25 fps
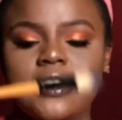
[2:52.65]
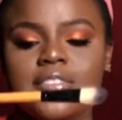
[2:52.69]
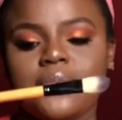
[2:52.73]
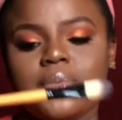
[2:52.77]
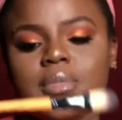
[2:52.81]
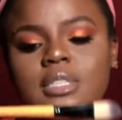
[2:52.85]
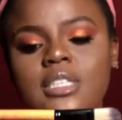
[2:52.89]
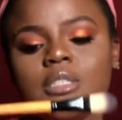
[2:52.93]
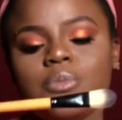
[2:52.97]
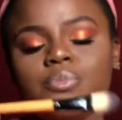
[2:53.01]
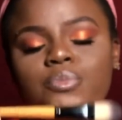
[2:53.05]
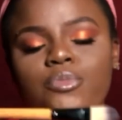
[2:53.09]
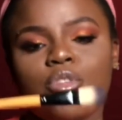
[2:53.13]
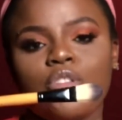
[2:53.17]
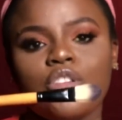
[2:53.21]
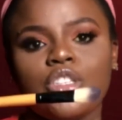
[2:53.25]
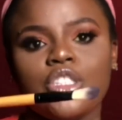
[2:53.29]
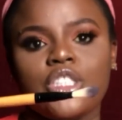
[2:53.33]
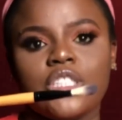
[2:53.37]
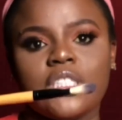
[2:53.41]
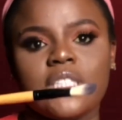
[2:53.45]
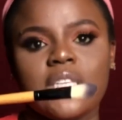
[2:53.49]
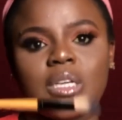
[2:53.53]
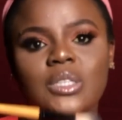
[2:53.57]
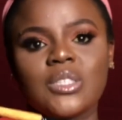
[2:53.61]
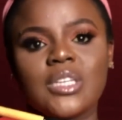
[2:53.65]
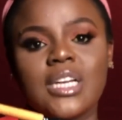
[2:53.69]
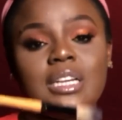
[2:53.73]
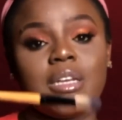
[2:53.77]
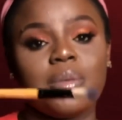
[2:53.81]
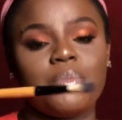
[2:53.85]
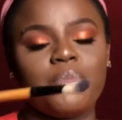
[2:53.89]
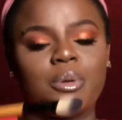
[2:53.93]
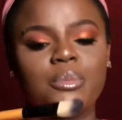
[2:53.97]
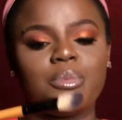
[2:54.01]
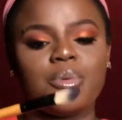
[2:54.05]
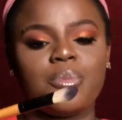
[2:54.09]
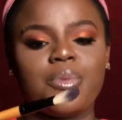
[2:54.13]
This brush is actually a
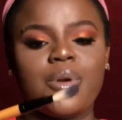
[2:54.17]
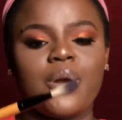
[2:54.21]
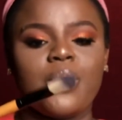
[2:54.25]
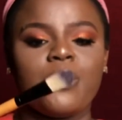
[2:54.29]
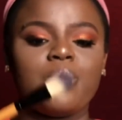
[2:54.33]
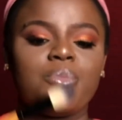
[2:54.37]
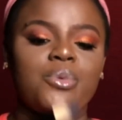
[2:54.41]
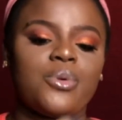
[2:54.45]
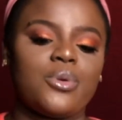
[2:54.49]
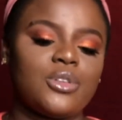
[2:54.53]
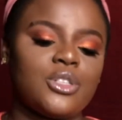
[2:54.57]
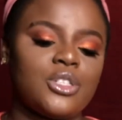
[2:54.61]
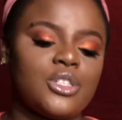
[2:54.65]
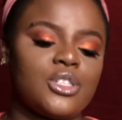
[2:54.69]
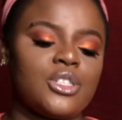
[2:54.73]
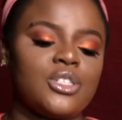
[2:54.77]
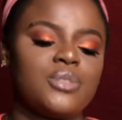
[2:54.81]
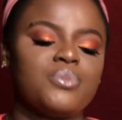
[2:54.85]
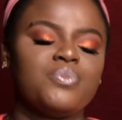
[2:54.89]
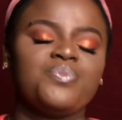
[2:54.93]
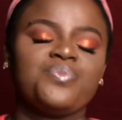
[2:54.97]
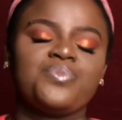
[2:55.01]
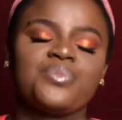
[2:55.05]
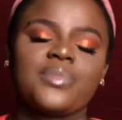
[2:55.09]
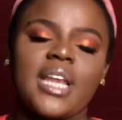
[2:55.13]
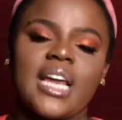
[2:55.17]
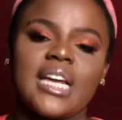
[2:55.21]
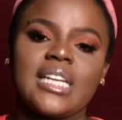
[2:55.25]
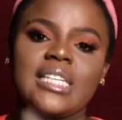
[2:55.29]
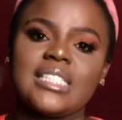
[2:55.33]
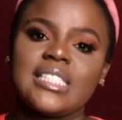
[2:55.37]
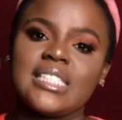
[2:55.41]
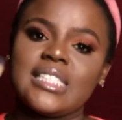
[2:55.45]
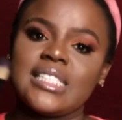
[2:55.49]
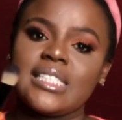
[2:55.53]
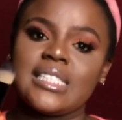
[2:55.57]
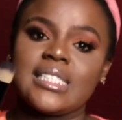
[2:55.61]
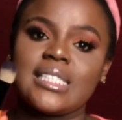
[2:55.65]
Bobbi Brown brush, and
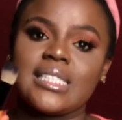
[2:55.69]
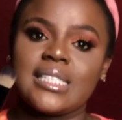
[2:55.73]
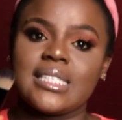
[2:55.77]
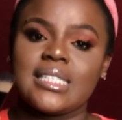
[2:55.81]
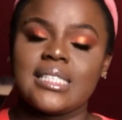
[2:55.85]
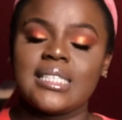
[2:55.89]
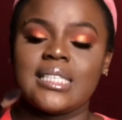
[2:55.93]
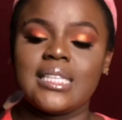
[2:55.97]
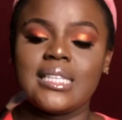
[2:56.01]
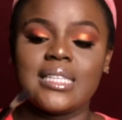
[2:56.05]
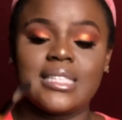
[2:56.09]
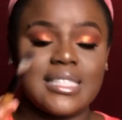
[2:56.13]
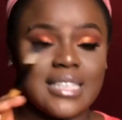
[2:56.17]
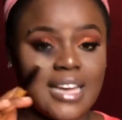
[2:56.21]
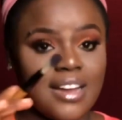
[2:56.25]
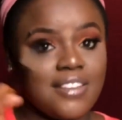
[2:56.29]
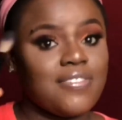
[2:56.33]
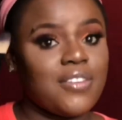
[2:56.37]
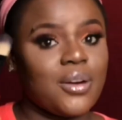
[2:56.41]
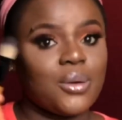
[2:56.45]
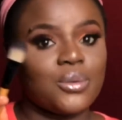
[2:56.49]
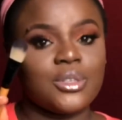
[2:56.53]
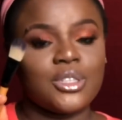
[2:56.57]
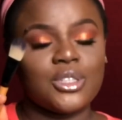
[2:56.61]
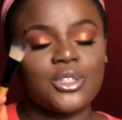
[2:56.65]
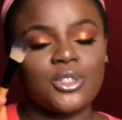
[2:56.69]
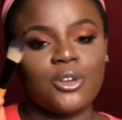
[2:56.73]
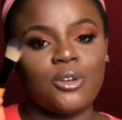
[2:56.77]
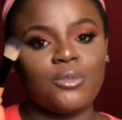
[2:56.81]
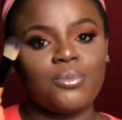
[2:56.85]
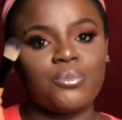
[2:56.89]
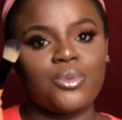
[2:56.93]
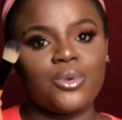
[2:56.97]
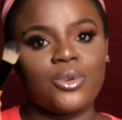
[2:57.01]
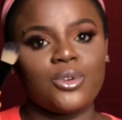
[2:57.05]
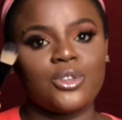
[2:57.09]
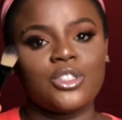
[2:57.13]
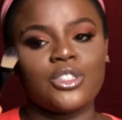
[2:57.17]
this is their foundation
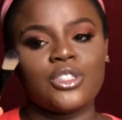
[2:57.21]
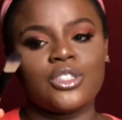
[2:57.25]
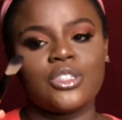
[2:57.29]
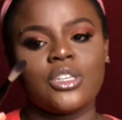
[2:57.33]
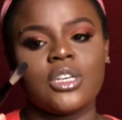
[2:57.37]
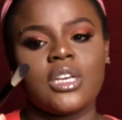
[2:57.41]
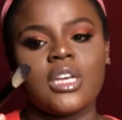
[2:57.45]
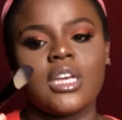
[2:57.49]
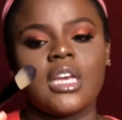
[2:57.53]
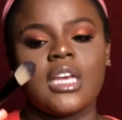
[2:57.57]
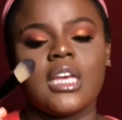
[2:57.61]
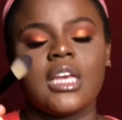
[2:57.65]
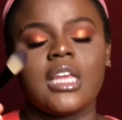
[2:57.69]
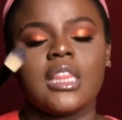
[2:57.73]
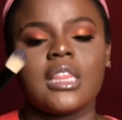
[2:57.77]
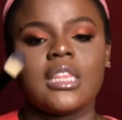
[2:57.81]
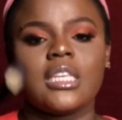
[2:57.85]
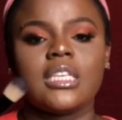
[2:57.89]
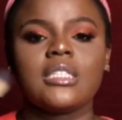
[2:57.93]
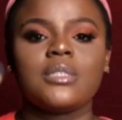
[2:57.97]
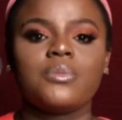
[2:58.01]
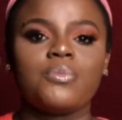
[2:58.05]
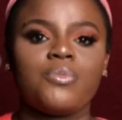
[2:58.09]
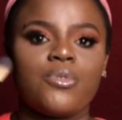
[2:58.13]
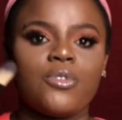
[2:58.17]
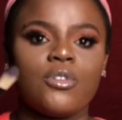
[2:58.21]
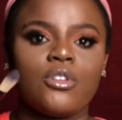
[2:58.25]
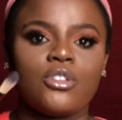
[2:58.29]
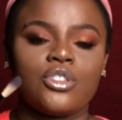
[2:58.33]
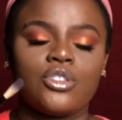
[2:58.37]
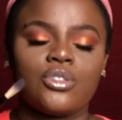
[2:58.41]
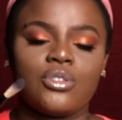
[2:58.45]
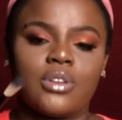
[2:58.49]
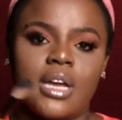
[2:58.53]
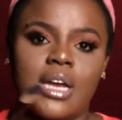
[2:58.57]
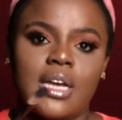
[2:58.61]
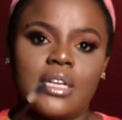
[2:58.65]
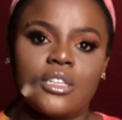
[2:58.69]
brush. This brush, you
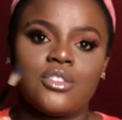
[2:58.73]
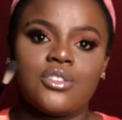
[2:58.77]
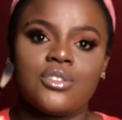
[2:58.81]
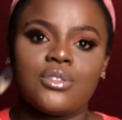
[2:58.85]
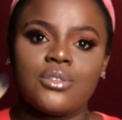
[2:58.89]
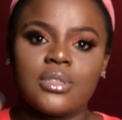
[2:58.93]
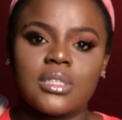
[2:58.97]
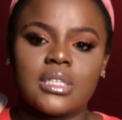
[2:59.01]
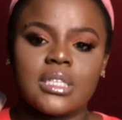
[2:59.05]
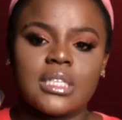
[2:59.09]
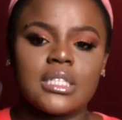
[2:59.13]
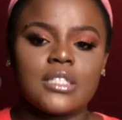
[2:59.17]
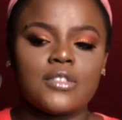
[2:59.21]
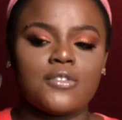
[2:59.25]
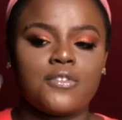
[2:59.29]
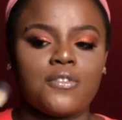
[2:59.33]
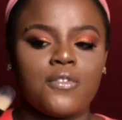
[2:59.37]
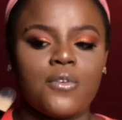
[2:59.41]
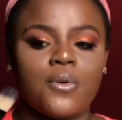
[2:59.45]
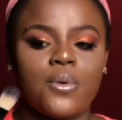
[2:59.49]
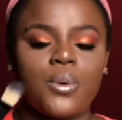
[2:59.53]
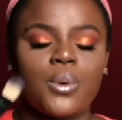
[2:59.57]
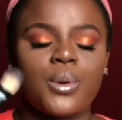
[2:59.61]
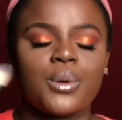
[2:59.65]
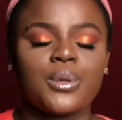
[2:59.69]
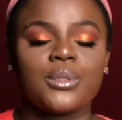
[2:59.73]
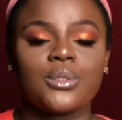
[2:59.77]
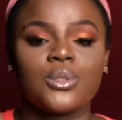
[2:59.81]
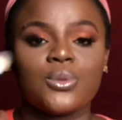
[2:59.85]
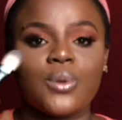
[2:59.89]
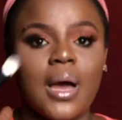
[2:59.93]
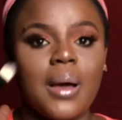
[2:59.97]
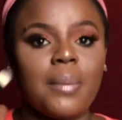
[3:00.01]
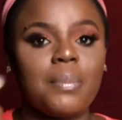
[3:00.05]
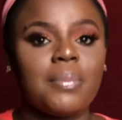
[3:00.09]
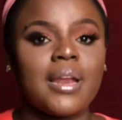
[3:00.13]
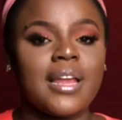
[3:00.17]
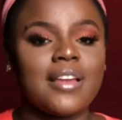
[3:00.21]
can use it to
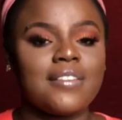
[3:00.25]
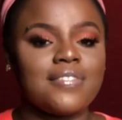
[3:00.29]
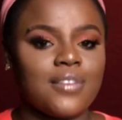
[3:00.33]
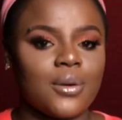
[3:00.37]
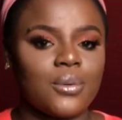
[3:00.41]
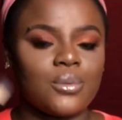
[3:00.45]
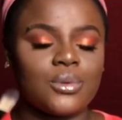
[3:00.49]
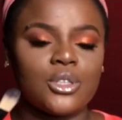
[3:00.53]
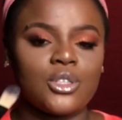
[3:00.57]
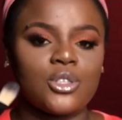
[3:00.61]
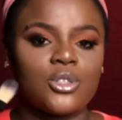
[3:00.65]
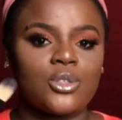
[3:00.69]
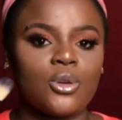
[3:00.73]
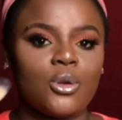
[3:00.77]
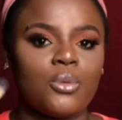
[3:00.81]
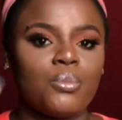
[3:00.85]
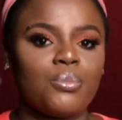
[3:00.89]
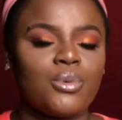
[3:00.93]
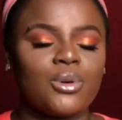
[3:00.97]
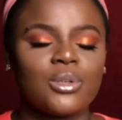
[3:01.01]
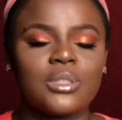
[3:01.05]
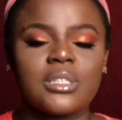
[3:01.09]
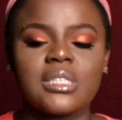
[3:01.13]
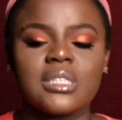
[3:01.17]
apply foundation, but